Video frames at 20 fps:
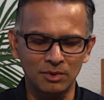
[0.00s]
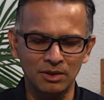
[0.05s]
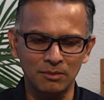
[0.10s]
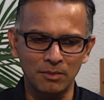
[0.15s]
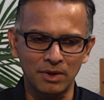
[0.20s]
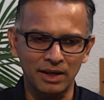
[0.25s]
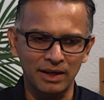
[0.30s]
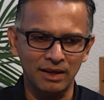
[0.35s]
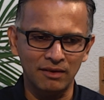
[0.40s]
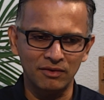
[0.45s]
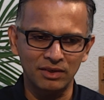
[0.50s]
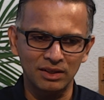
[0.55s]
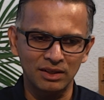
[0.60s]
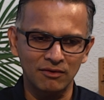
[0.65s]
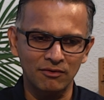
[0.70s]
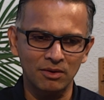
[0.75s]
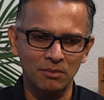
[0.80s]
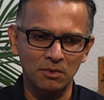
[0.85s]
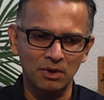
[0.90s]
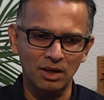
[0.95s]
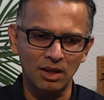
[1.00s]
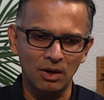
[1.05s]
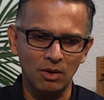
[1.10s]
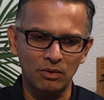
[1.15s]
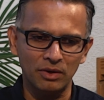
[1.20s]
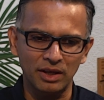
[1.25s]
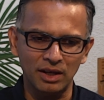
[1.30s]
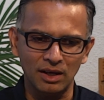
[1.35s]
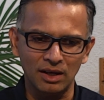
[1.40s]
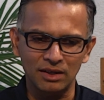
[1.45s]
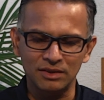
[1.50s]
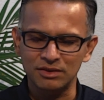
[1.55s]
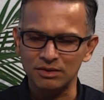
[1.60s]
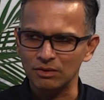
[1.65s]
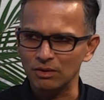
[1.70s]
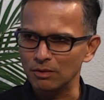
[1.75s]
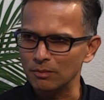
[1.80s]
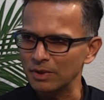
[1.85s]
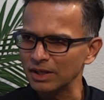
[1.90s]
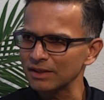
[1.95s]
by everything from cloud, AI,
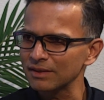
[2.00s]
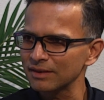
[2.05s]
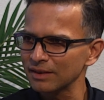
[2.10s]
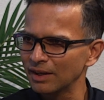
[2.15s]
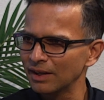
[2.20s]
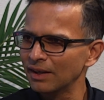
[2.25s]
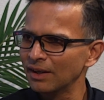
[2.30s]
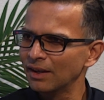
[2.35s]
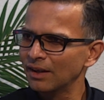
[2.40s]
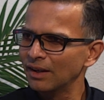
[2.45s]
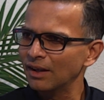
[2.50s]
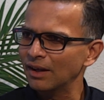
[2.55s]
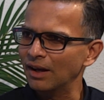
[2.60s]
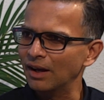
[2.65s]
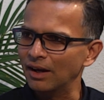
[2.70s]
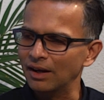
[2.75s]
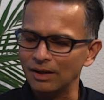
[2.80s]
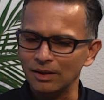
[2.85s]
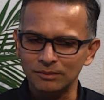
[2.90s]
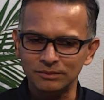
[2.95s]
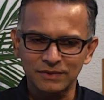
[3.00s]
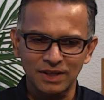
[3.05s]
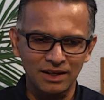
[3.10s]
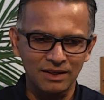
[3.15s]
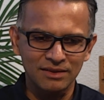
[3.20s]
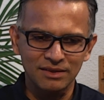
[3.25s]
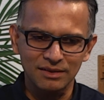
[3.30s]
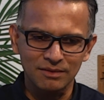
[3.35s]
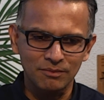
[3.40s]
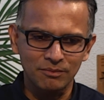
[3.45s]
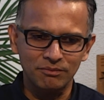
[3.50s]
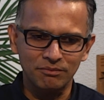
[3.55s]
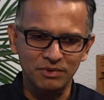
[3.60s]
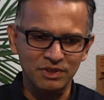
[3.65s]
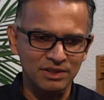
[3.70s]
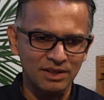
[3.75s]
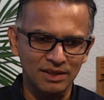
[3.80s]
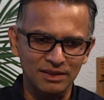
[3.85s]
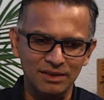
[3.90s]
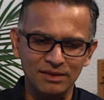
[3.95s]
genomics, kind of just
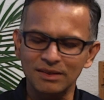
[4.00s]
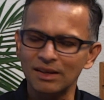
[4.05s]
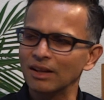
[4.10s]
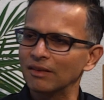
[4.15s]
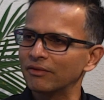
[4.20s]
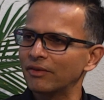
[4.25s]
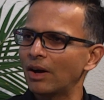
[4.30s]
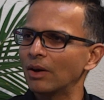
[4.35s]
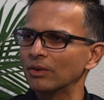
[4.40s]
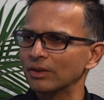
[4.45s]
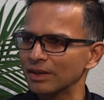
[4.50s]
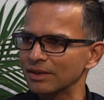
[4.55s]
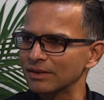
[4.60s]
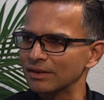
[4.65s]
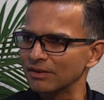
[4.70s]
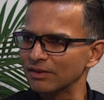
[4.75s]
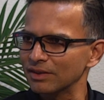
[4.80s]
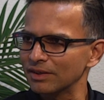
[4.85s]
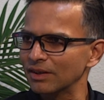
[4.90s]
presents itself out as interesting